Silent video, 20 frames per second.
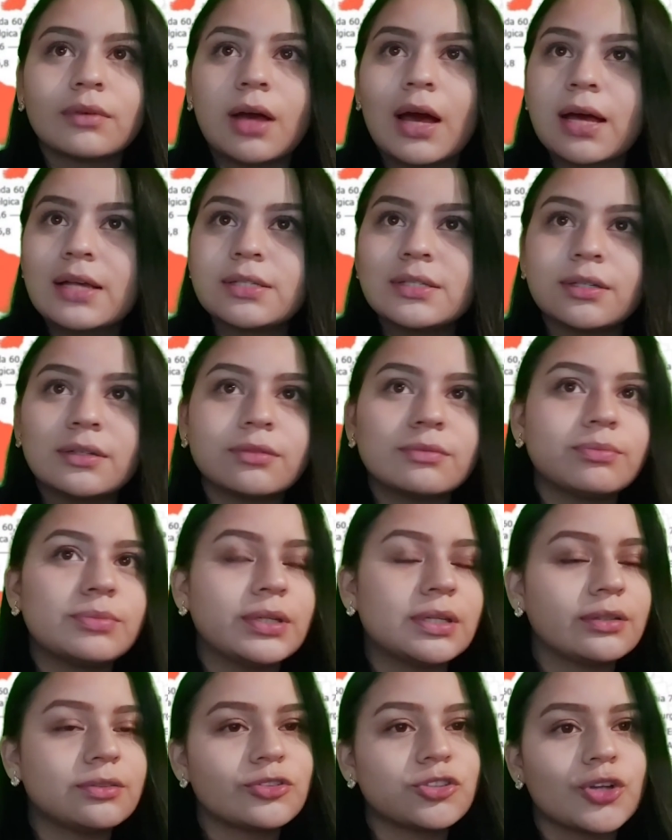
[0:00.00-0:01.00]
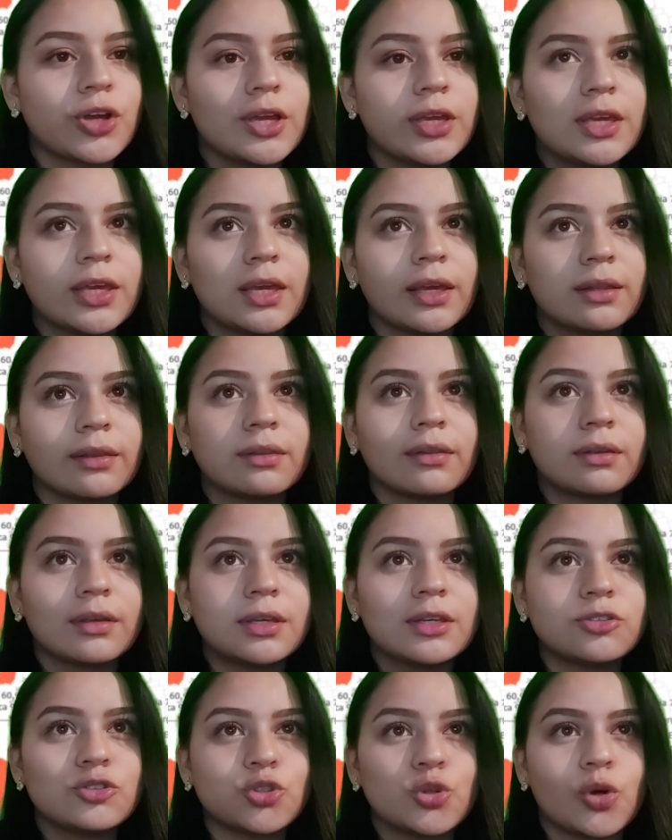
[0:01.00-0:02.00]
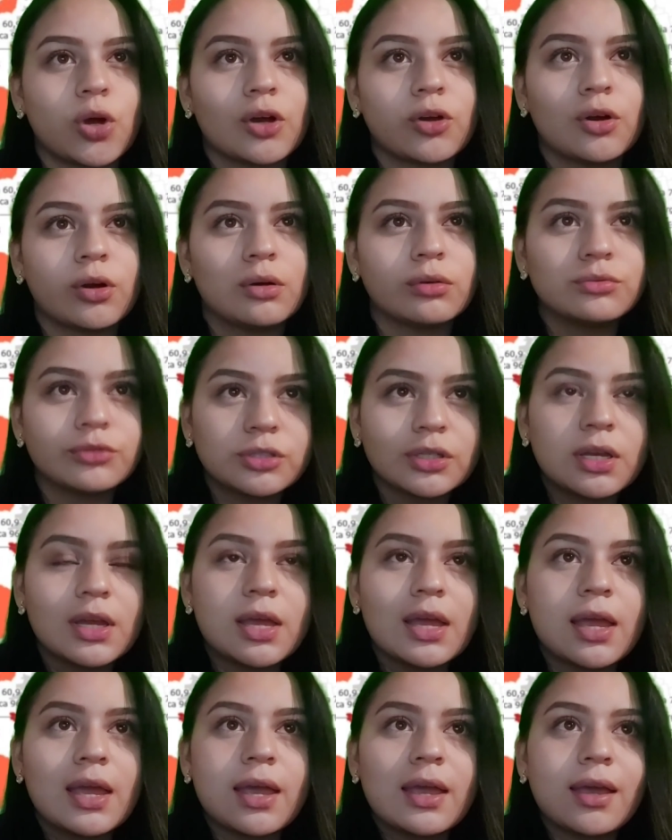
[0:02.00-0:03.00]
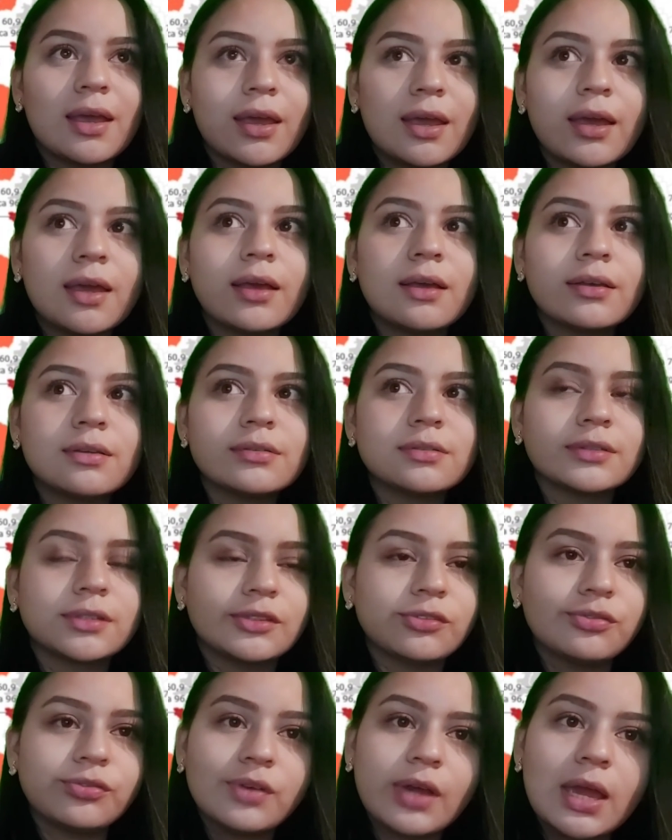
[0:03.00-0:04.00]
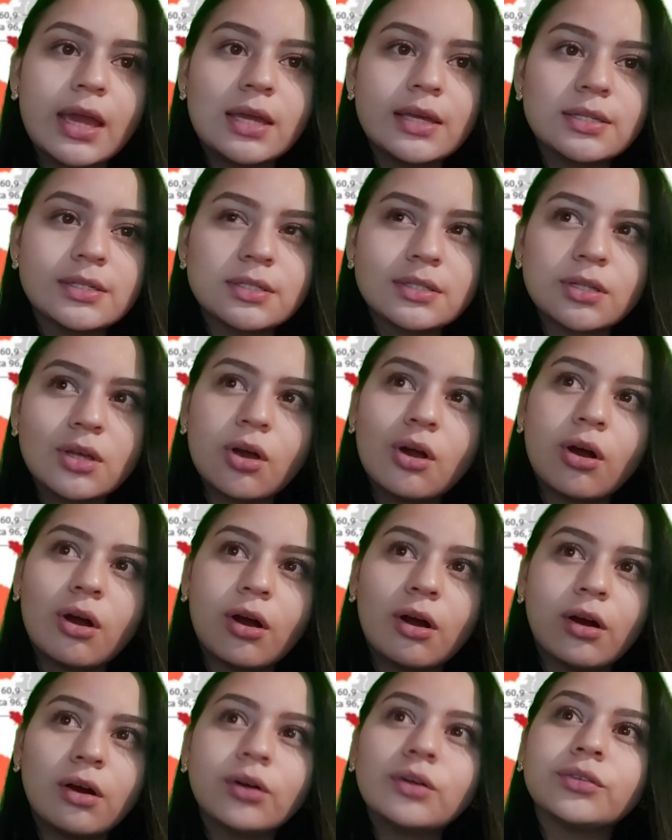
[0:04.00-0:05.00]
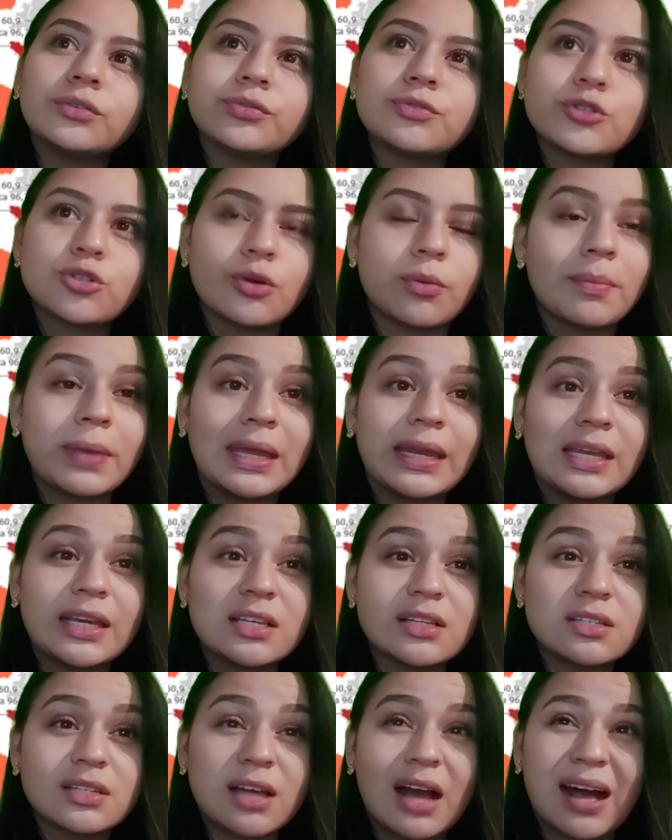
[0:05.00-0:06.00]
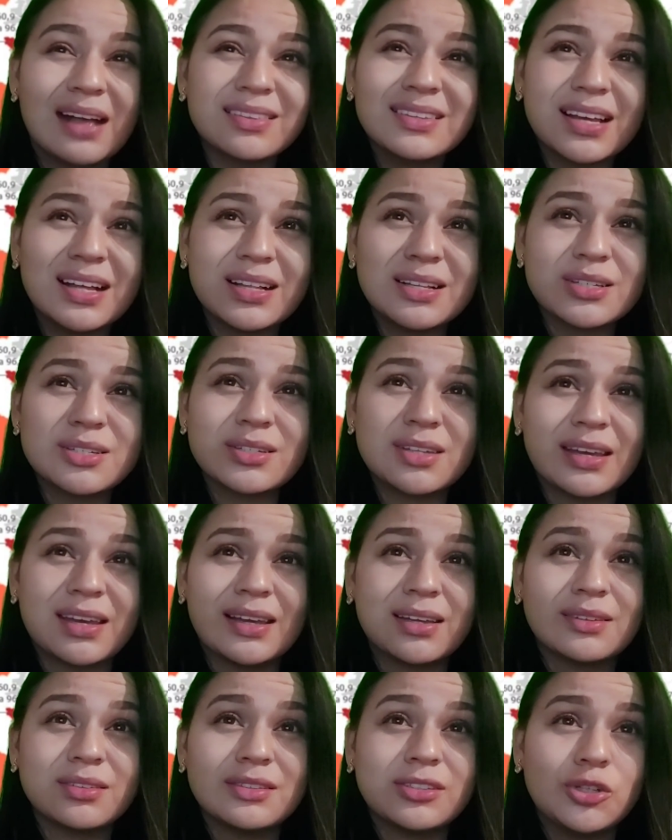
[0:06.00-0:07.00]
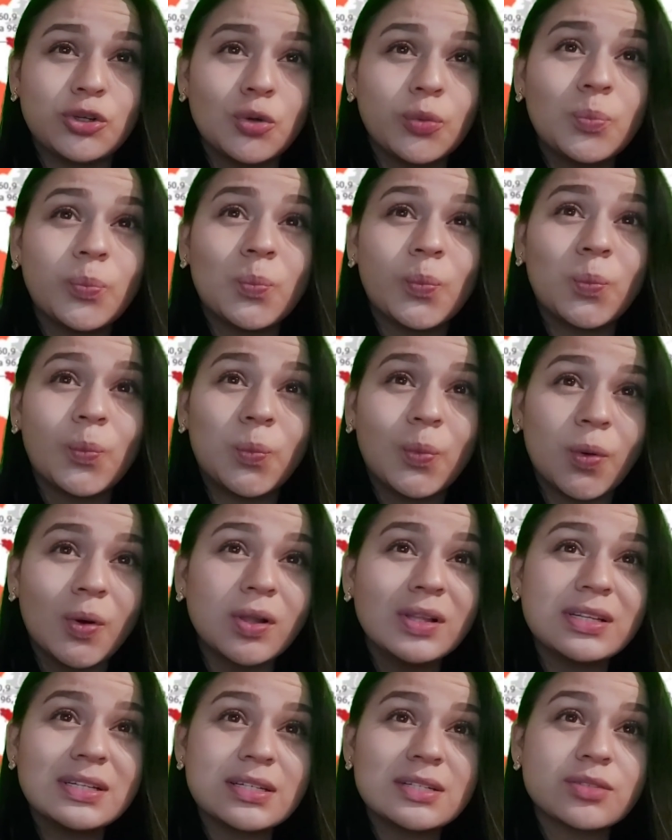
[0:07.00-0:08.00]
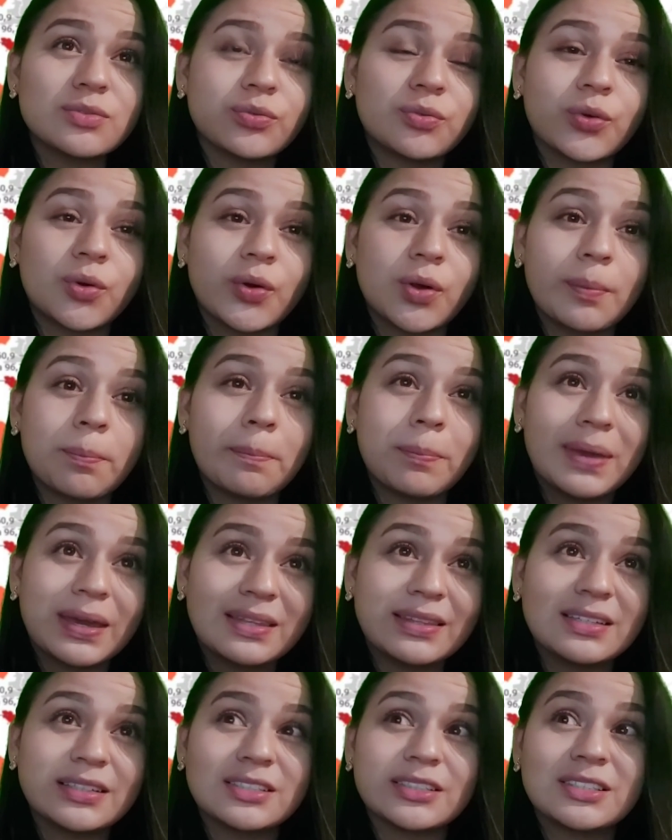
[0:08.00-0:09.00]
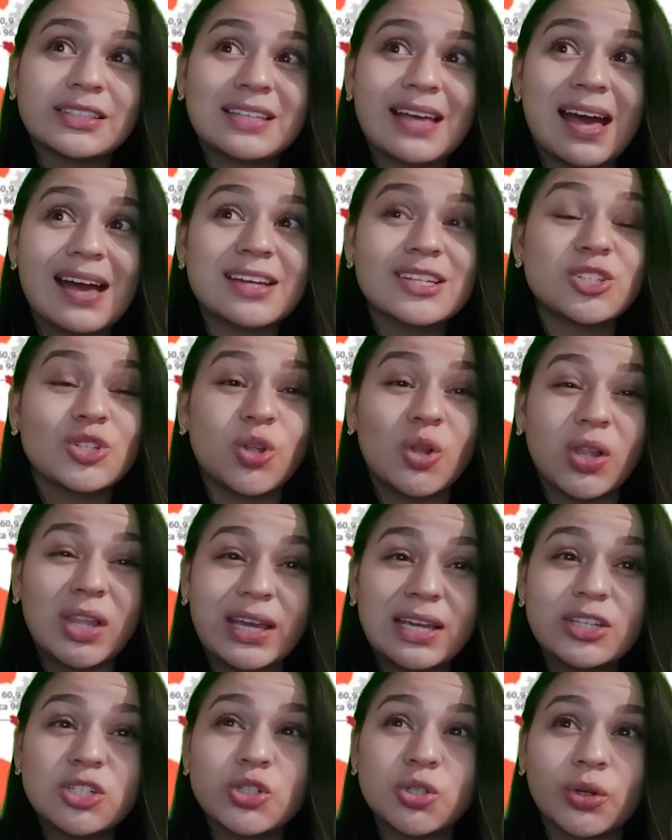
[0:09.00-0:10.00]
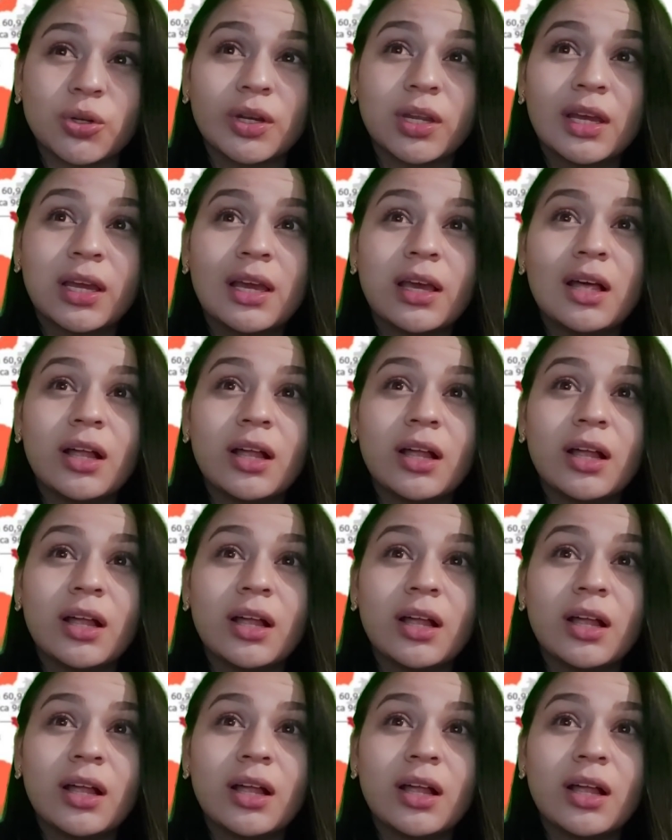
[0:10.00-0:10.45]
hasn't been taken into account, and the face of so many scandals and new policies for better tax collection,